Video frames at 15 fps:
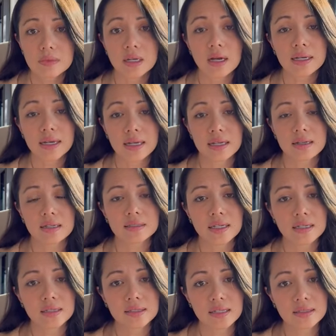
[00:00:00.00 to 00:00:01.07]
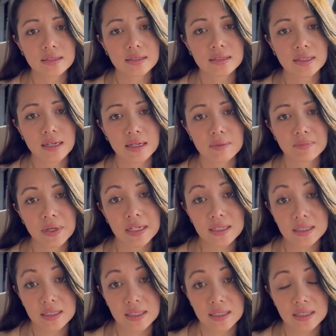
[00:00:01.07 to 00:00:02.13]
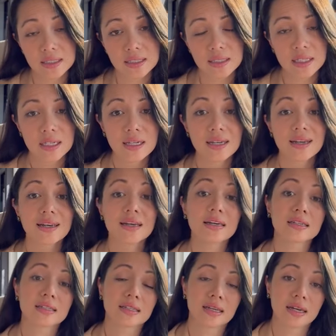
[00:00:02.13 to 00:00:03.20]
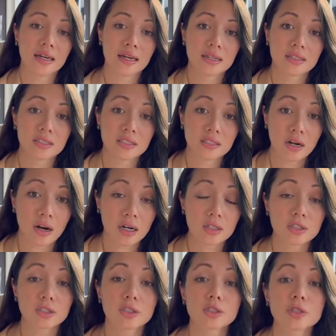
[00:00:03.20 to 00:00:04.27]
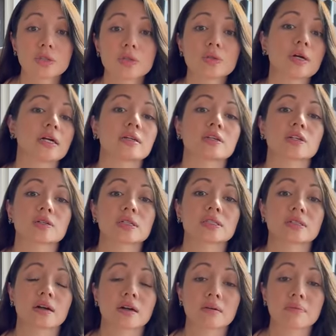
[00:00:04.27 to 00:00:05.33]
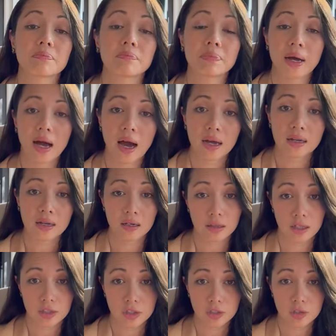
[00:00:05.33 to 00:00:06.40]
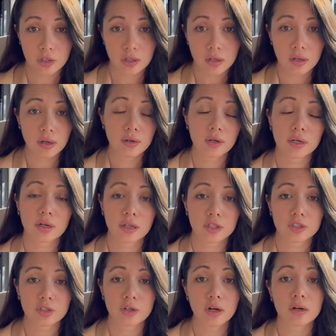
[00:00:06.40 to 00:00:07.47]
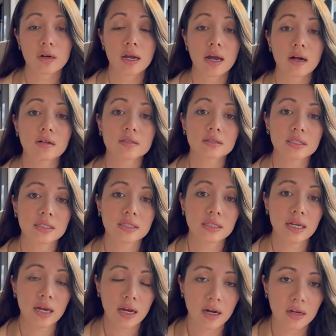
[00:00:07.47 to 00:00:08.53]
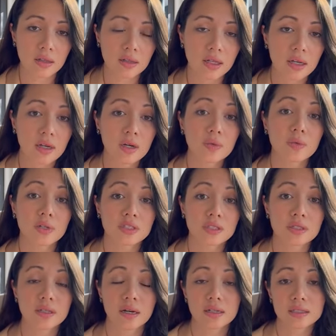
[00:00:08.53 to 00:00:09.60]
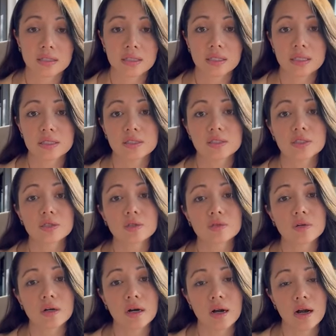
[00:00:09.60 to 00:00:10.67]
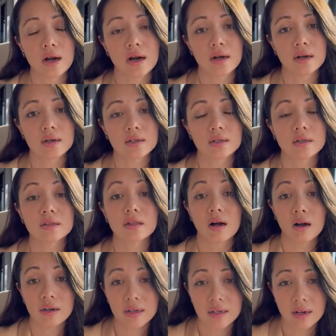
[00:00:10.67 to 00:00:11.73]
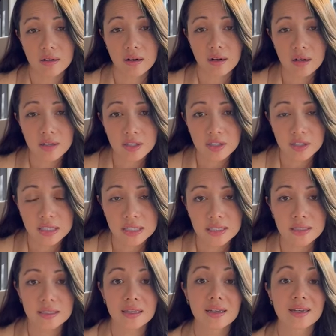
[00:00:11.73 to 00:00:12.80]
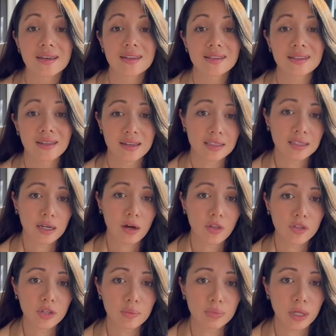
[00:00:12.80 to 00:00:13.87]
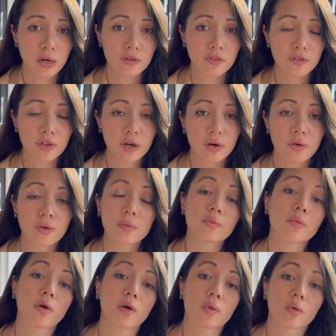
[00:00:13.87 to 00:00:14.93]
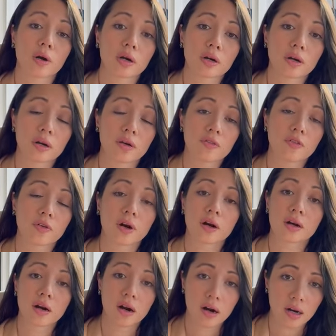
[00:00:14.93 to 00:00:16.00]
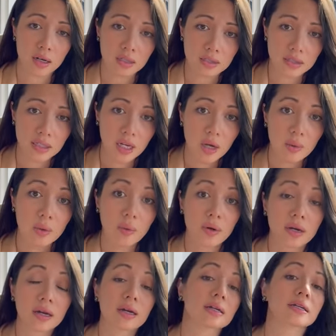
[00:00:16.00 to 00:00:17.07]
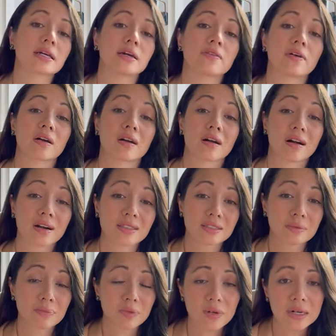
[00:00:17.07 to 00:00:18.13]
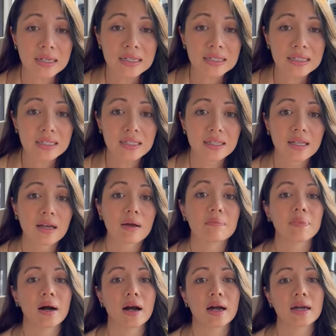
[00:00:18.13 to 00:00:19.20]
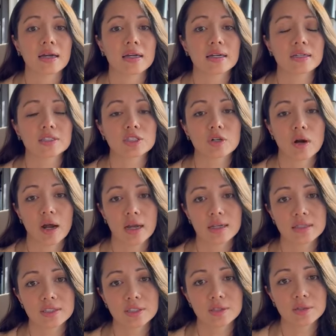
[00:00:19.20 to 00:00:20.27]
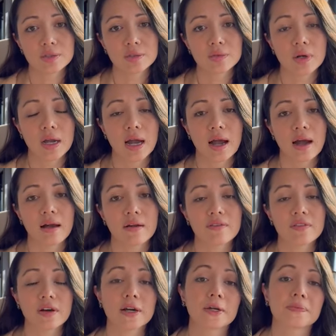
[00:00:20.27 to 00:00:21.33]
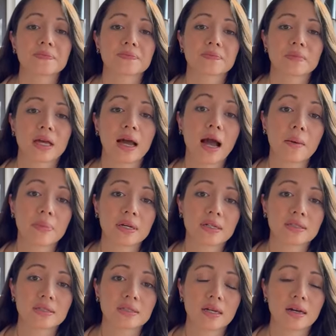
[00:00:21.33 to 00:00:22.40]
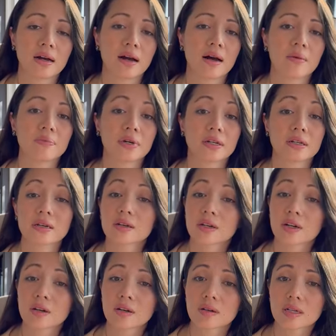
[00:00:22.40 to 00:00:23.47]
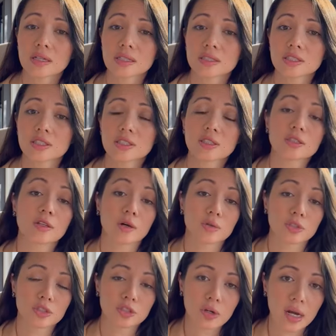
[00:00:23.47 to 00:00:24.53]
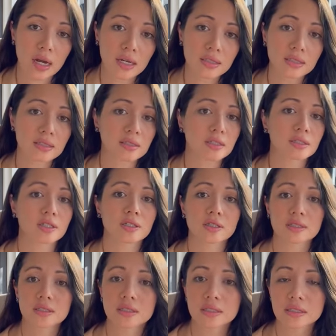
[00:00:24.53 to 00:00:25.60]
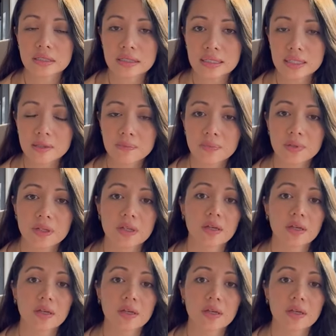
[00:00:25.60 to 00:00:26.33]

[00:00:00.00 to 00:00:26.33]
again, on a day-to-day basis, it can start to increase our bad cholesterol, cholesterol or LDL, which thus leads to uh, clogging our arteries, less healthy blood flow, more work for our hearts. We wanna give our hearts a break by trying to have habits um, that encourage low stress, good sleep,